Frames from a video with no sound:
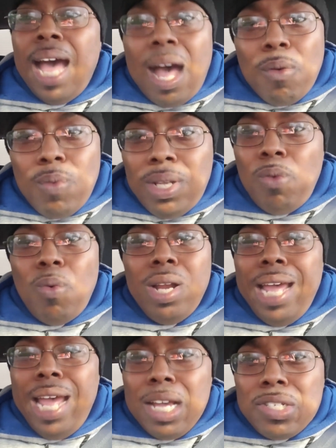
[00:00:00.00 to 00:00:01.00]
I really
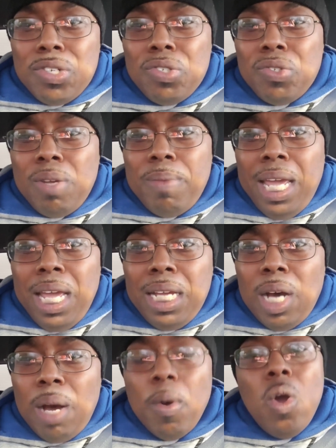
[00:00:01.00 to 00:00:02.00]
want an extra stream of
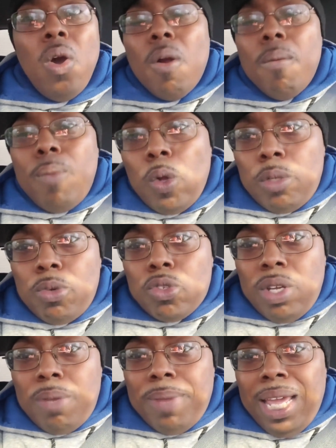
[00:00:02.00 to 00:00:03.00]
income or multiple
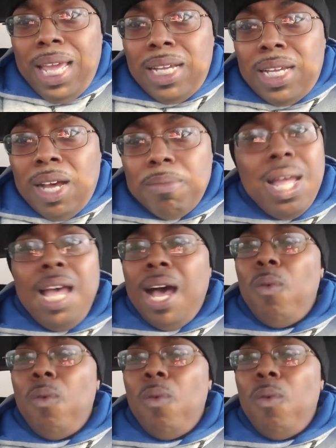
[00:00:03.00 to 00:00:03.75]
stream of income.